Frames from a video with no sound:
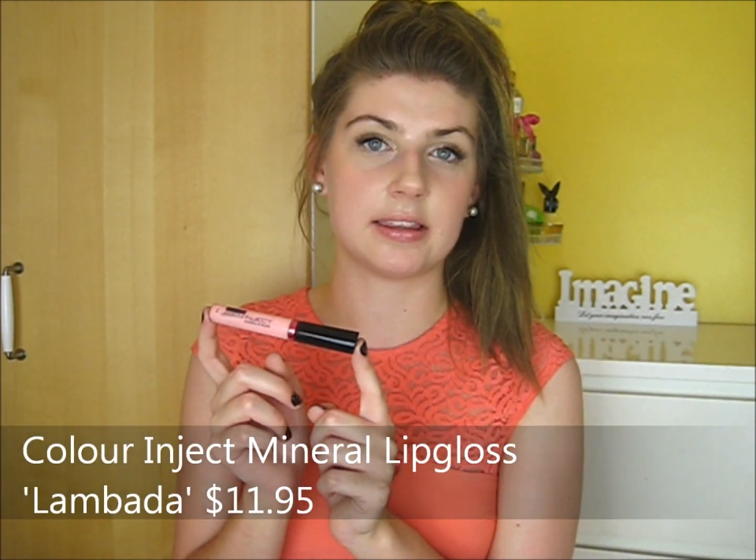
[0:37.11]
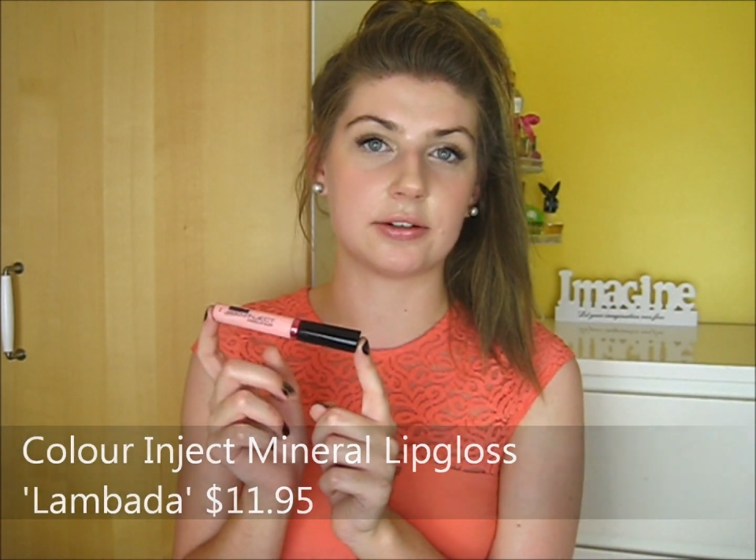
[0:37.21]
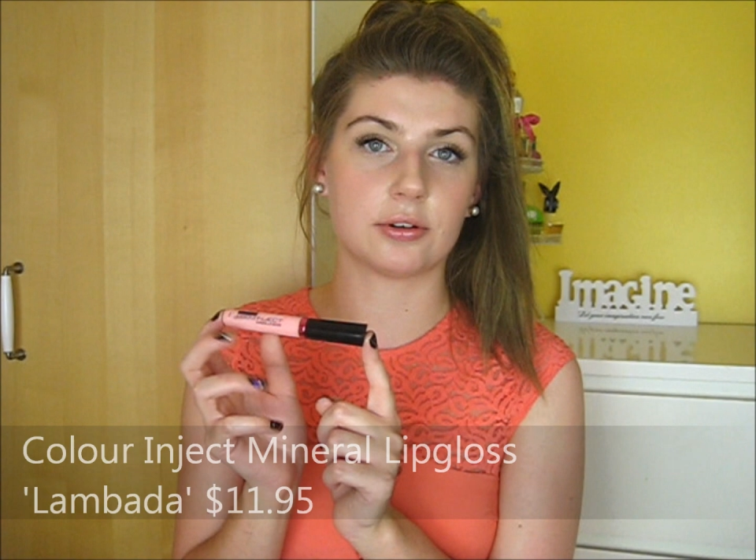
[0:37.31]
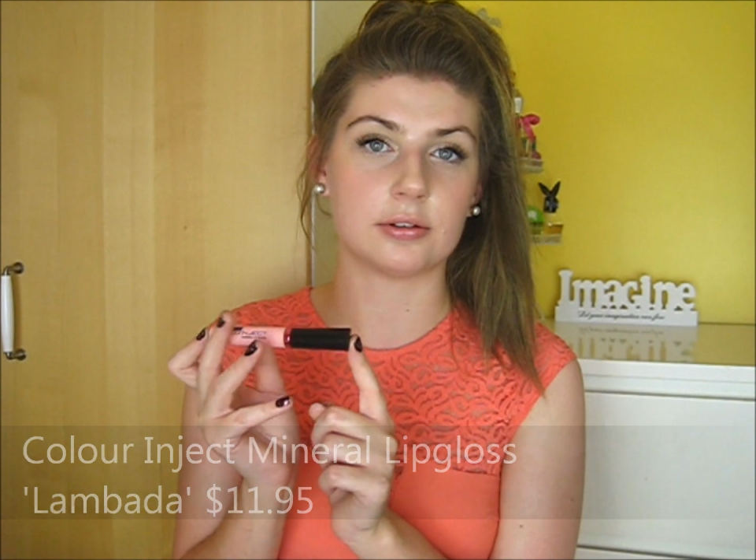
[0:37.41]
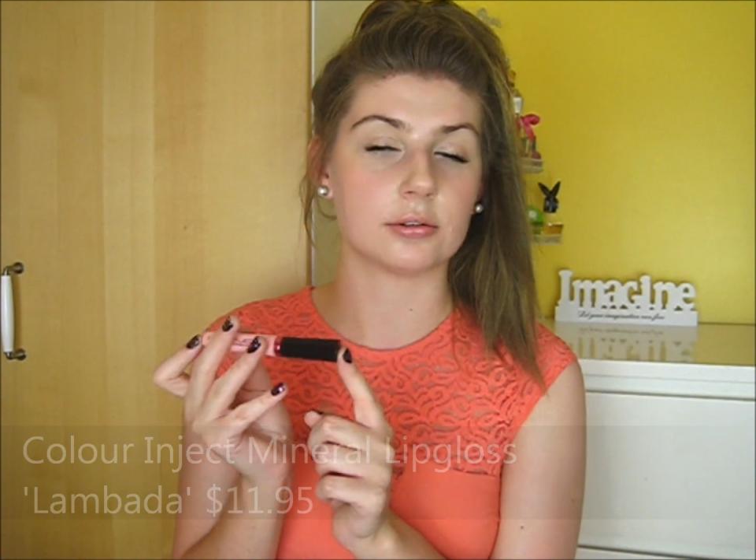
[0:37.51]

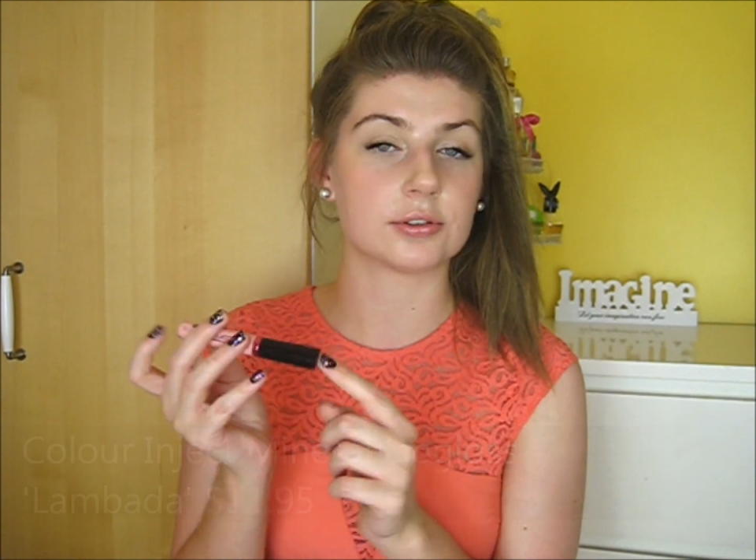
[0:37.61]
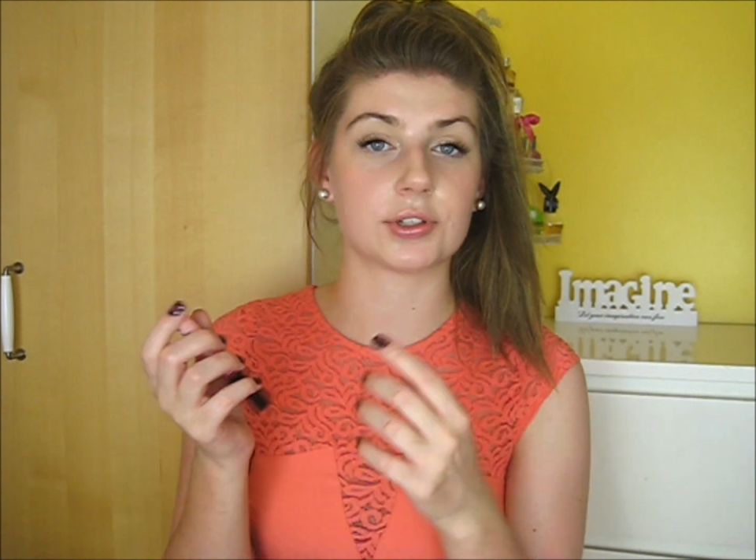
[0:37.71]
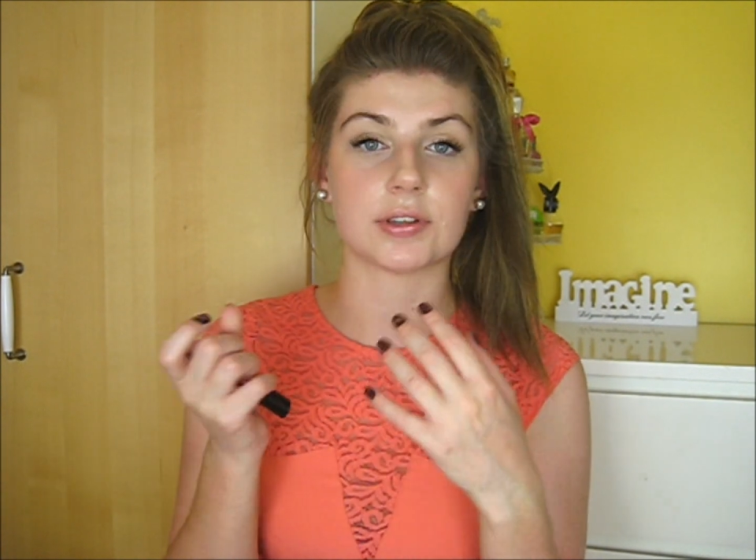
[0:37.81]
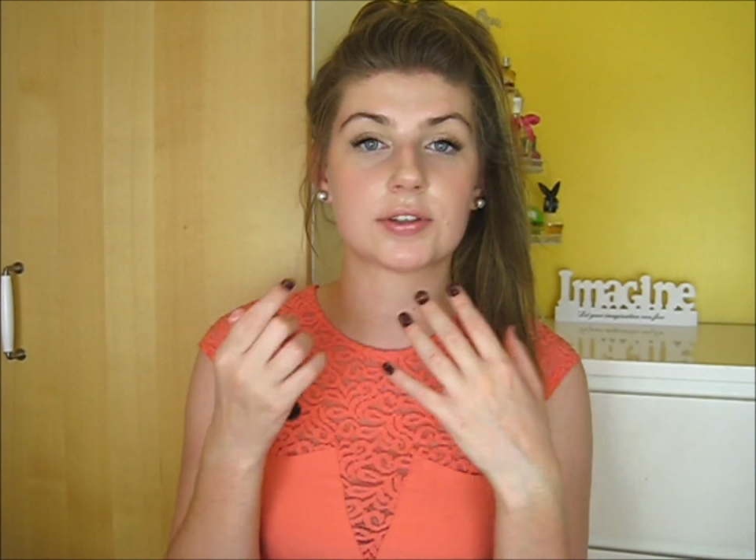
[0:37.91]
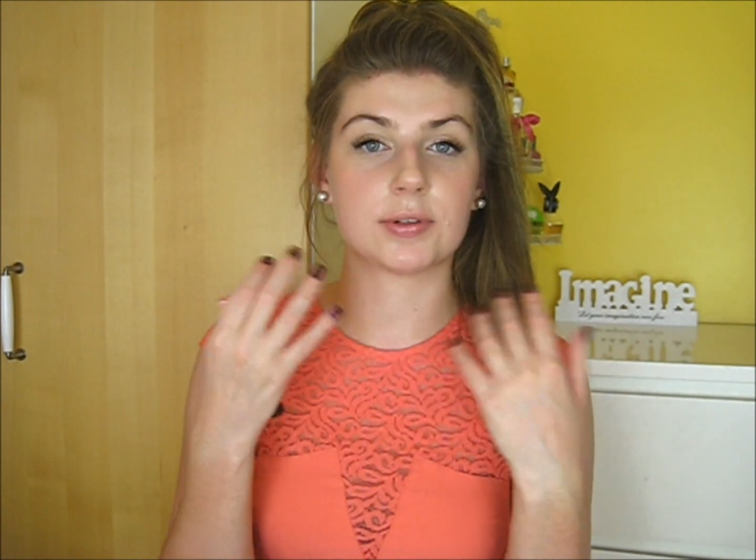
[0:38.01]
they don't look
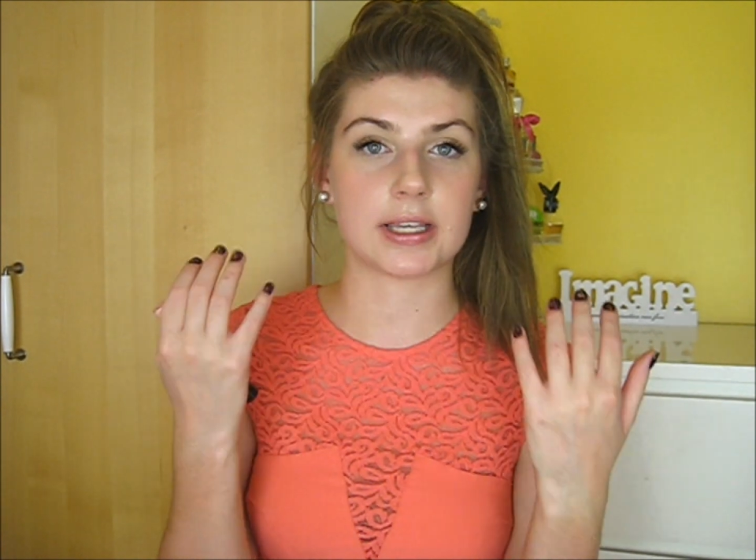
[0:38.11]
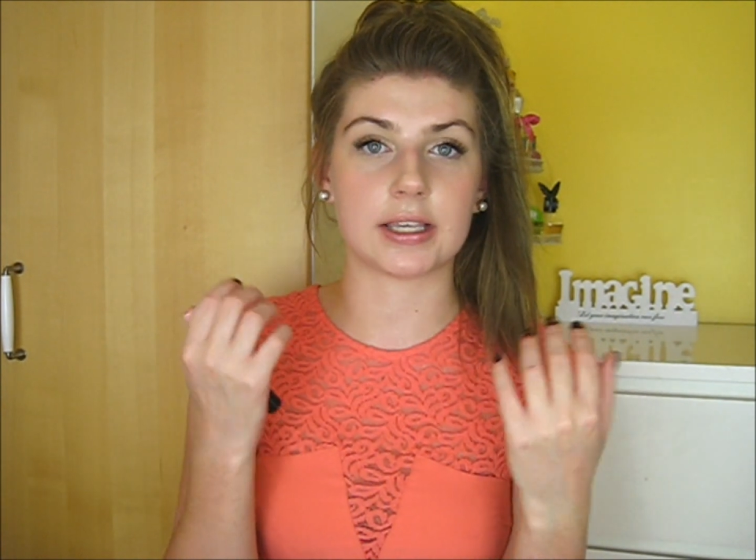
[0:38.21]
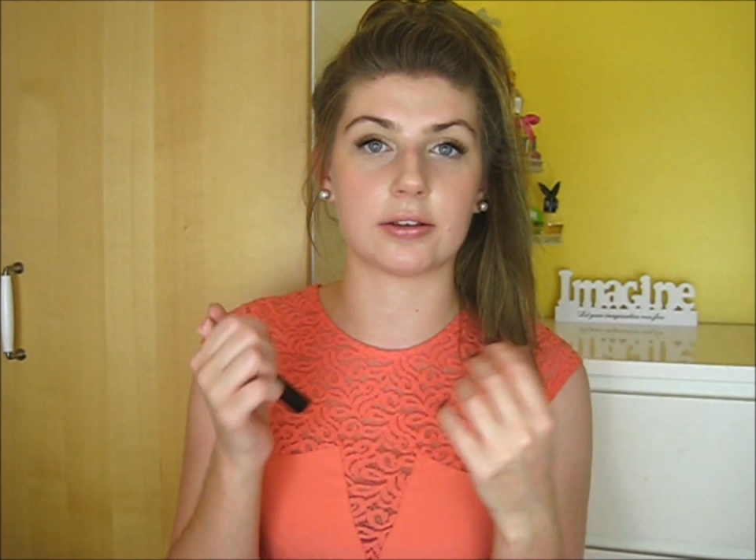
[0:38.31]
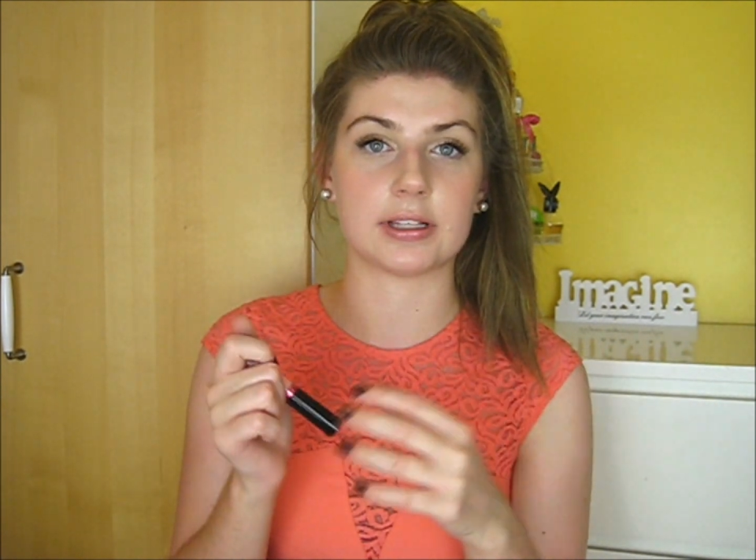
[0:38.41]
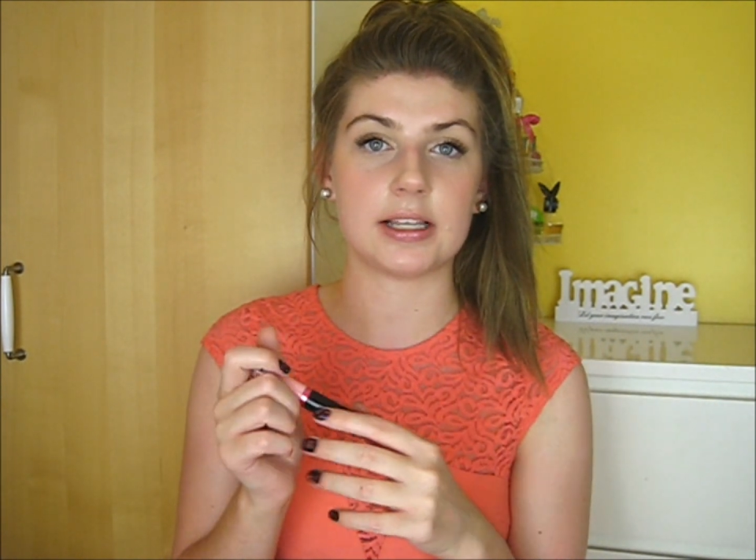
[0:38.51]
too
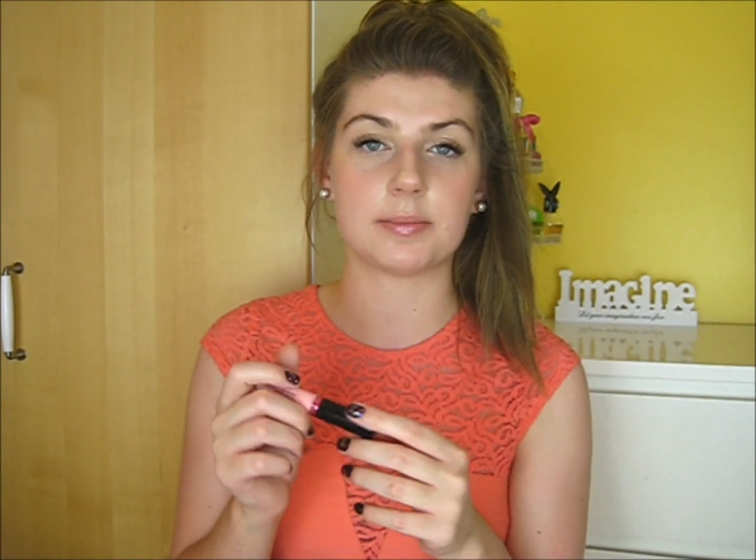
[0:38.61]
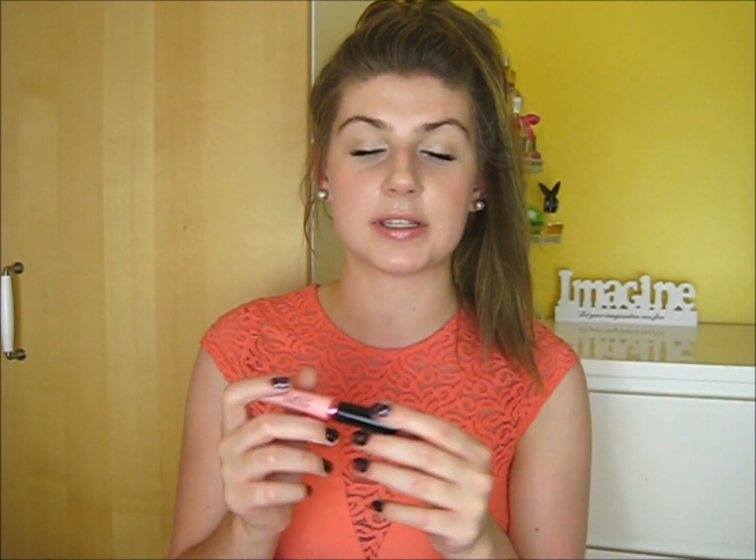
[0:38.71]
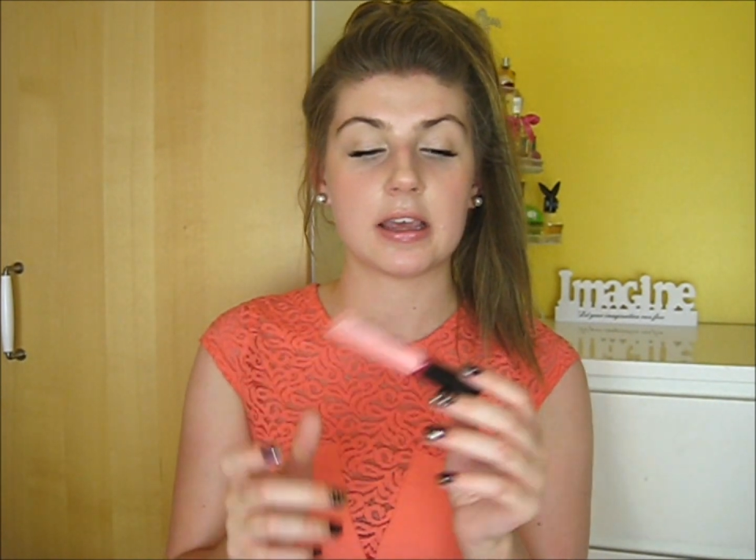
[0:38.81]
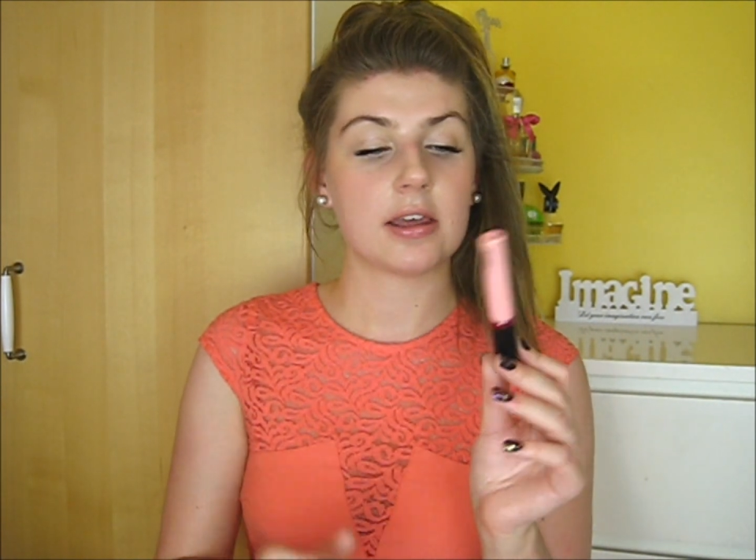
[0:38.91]
streaky on the lips.